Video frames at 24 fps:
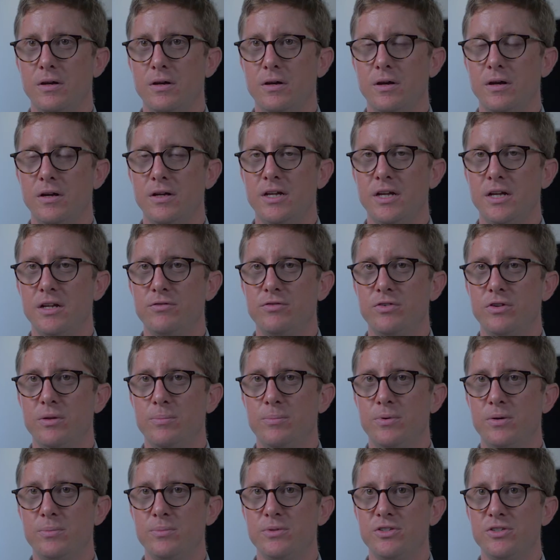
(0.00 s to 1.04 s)
again for the
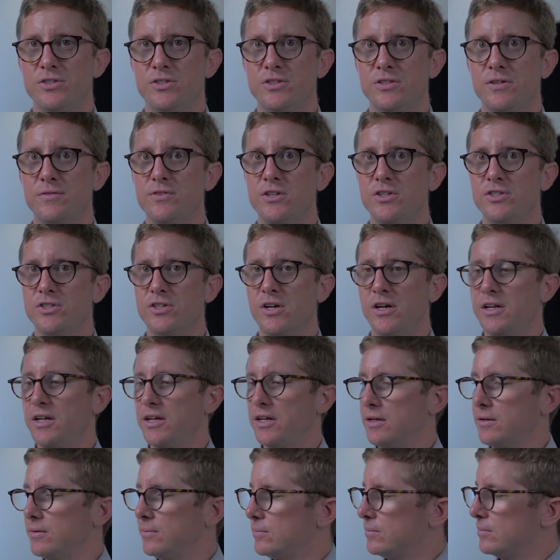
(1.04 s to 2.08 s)
purposes of the
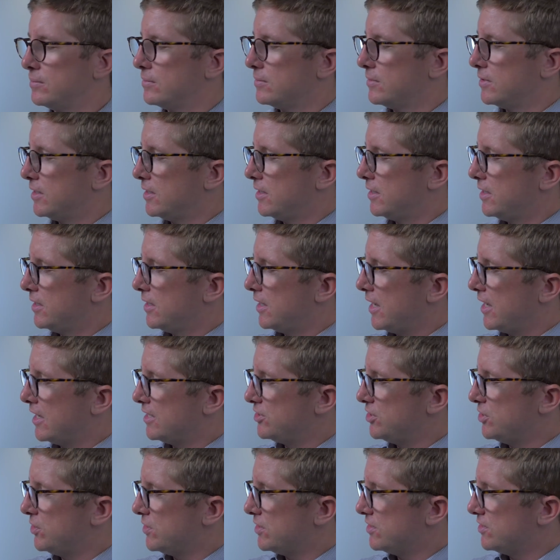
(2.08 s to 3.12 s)
study.
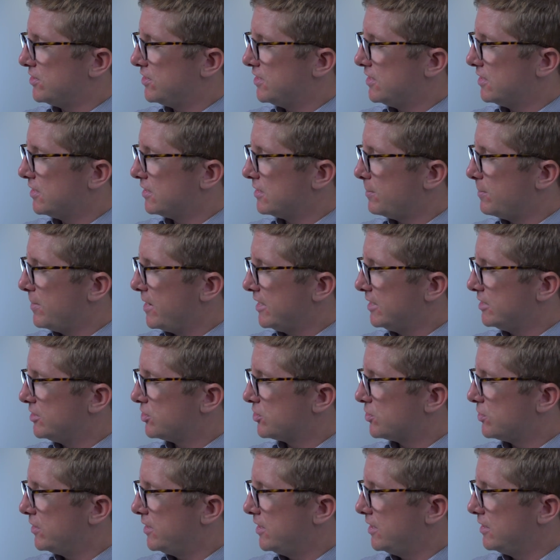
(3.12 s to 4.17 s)
As you can see on the main
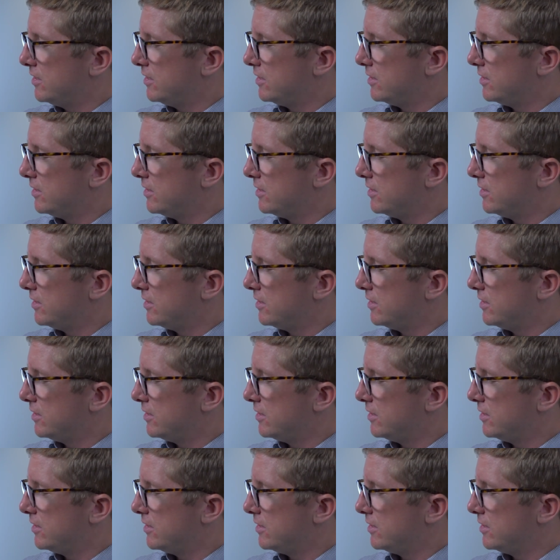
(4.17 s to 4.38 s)
screen,